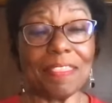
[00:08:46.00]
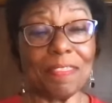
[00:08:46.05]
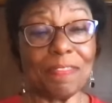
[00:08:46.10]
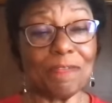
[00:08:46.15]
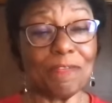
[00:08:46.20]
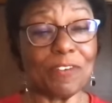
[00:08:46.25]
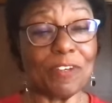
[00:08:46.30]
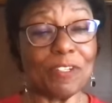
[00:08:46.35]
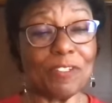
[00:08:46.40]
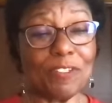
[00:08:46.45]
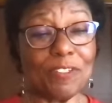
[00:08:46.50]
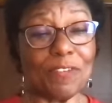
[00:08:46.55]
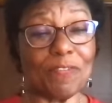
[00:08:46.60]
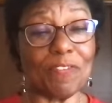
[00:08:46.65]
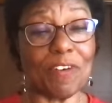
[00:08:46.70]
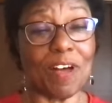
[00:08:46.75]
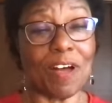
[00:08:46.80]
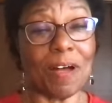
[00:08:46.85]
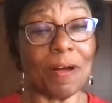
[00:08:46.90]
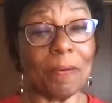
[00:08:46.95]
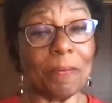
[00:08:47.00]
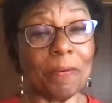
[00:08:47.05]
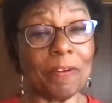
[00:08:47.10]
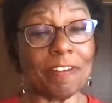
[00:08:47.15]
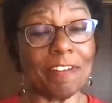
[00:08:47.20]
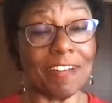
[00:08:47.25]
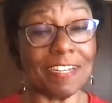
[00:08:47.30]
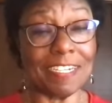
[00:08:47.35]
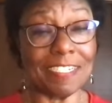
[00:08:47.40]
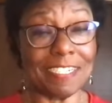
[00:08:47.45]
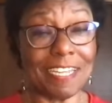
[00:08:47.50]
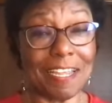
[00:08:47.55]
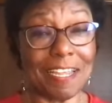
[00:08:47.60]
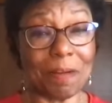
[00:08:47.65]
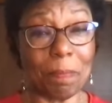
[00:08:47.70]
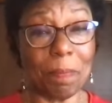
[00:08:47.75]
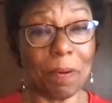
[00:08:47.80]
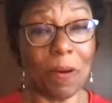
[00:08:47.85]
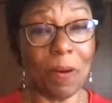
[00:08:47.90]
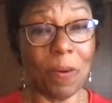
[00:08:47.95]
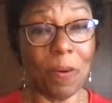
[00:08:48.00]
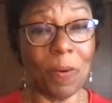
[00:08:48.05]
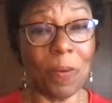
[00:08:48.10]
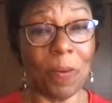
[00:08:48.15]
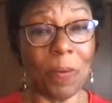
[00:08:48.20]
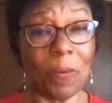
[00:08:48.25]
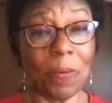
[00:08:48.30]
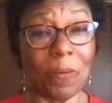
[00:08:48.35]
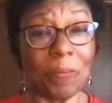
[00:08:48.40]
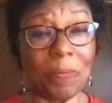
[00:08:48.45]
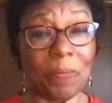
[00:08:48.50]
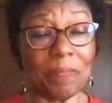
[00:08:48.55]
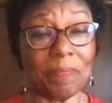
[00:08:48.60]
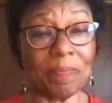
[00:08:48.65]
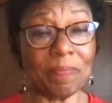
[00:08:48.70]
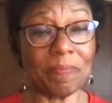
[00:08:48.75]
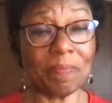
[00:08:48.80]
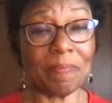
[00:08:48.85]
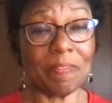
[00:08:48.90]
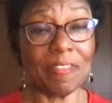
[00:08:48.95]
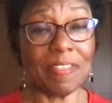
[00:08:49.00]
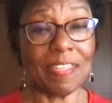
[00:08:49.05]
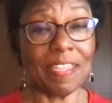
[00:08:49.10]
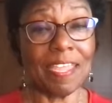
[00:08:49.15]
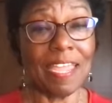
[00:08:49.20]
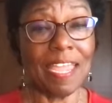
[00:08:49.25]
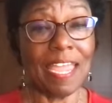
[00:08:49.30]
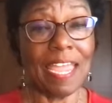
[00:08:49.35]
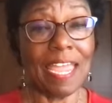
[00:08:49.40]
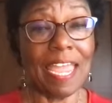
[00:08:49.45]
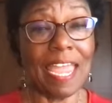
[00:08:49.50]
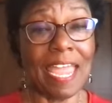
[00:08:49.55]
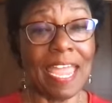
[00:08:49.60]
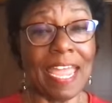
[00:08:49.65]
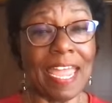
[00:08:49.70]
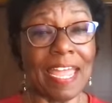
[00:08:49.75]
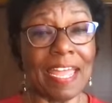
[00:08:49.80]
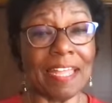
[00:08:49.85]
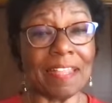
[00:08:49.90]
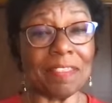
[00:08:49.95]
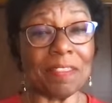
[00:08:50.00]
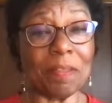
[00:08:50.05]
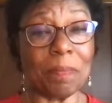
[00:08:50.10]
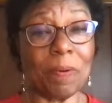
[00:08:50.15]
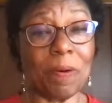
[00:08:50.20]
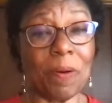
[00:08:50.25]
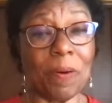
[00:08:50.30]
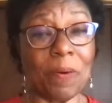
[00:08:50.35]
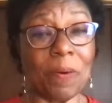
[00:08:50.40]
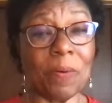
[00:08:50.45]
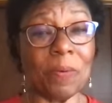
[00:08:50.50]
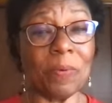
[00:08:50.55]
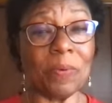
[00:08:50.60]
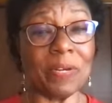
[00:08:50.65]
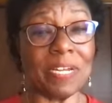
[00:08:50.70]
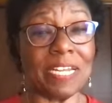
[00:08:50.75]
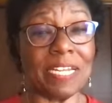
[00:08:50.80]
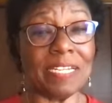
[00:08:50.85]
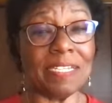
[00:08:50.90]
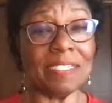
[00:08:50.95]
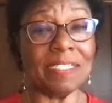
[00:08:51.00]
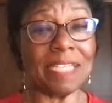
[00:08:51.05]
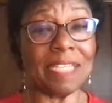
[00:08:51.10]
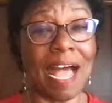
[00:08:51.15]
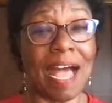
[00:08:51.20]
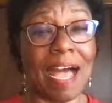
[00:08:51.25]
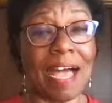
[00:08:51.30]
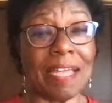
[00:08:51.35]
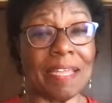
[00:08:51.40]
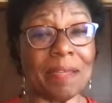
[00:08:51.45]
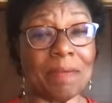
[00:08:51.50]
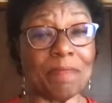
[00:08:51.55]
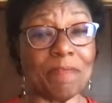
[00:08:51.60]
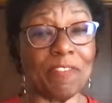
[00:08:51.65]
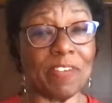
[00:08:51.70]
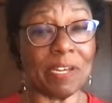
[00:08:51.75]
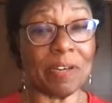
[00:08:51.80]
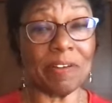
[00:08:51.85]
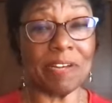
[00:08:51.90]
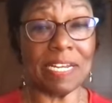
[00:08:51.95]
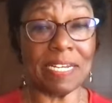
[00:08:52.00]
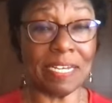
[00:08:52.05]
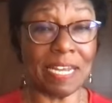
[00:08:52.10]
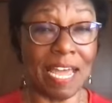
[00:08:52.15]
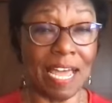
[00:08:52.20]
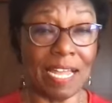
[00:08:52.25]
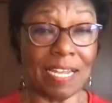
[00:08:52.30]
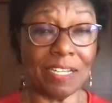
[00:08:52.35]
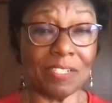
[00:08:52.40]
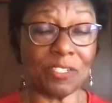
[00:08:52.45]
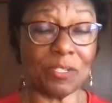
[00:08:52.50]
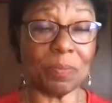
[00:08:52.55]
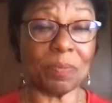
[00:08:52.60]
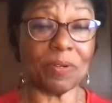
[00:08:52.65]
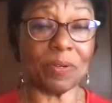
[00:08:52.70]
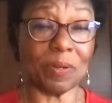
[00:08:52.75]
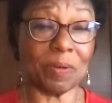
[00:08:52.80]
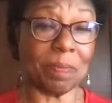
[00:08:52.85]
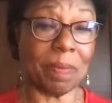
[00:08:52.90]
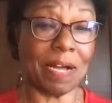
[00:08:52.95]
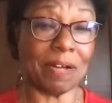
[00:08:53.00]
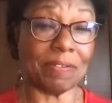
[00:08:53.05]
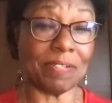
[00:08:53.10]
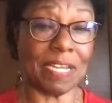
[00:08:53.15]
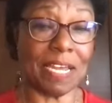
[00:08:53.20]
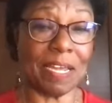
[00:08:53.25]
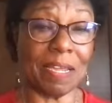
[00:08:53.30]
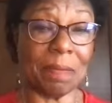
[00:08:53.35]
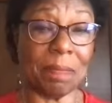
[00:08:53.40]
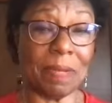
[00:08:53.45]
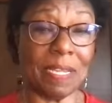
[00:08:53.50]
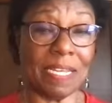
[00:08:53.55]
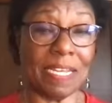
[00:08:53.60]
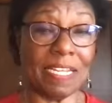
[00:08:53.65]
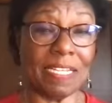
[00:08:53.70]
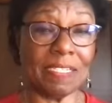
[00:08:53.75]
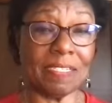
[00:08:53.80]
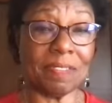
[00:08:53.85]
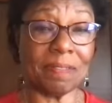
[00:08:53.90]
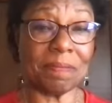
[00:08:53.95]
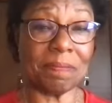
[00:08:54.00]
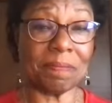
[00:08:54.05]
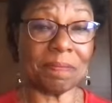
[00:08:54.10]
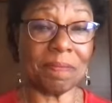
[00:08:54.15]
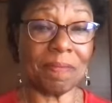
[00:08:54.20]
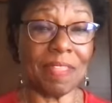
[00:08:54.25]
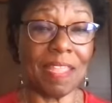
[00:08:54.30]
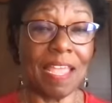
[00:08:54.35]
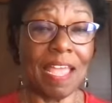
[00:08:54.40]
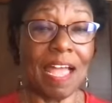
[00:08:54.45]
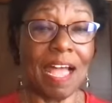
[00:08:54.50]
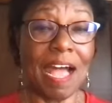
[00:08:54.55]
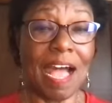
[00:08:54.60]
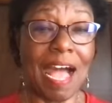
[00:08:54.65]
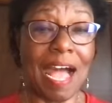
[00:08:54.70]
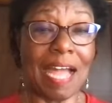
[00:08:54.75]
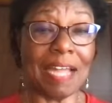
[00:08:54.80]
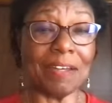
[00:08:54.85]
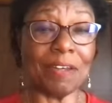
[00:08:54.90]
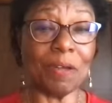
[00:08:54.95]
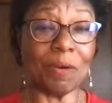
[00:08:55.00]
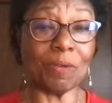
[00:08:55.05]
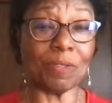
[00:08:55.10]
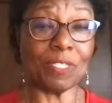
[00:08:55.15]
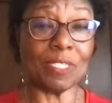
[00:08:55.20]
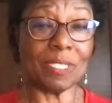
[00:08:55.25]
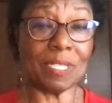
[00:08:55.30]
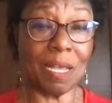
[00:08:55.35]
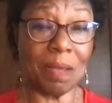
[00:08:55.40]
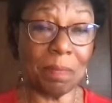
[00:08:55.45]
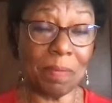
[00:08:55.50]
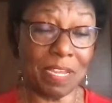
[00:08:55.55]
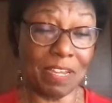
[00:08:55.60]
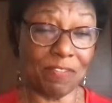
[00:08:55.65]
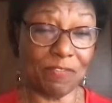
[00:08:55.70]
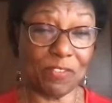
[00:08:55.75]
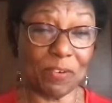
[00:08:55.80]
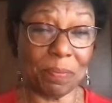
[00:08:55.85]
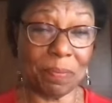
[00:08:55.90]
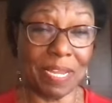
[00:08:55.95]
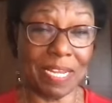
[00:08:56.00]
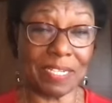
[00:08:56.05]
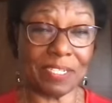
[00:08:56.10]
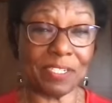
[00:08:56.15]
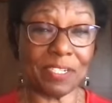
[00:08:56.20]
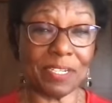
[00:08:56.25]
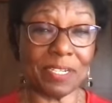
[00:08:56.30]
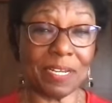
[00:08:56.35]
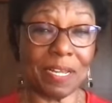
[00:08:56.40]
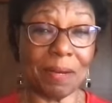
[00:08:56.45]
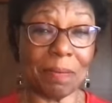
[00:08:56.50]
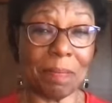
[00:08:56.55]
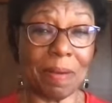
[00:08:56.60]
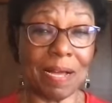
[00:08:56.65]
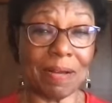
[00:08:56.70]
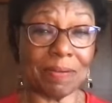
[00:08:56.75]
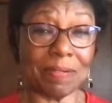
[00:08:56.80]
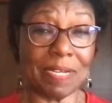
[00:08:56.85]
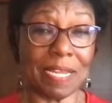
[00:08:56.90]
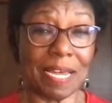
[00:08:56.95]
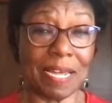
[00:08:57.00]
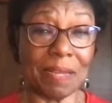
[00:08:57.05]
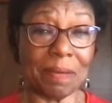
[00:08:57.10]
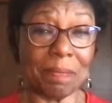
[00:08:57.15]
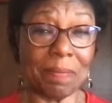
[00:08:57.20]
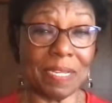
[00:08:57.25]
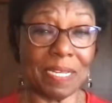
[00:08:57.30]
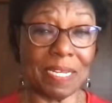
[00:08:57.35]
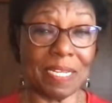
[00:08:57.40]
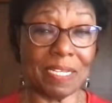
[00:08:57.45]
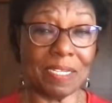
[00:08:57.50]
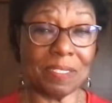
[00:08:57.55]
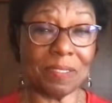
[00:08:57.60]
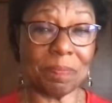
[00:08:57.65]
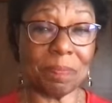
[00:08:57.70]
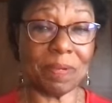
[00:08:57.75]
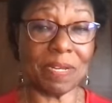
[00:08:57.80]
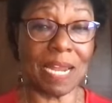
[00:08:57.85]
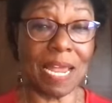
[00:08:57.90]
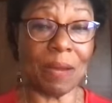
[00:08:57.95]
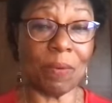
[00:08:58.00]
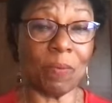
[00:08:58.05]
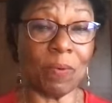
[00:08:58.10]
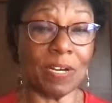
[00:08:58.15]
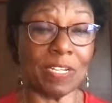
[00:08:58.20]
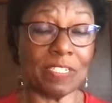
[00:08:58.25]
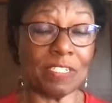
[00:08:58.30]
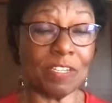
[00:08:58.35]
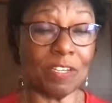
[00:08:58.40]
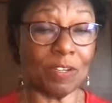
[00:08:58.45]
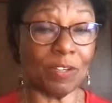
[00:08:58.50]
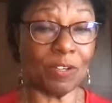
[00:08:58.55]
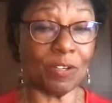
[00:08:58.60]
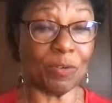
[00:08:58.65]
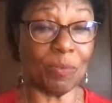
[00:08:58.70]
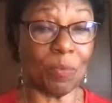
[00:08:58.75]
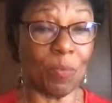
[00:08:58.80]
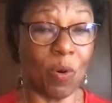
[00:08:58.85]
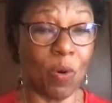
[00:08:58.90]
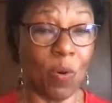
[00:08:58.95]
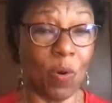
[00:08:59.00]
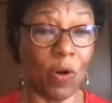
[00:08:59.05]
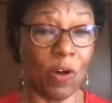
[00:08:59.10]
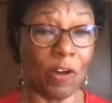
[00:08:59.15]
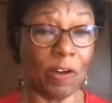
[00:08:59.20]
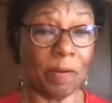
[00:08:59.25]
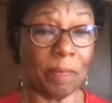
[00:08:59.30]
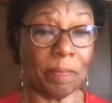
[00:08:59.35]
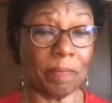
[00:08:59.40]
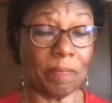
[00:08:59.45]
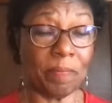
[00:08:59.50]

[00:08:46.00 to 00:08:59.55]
First of all, we're going to take a poll. And the poll reads, I am very knowledgeable about diabetes. I know some information about diabetes, but I want to learn more.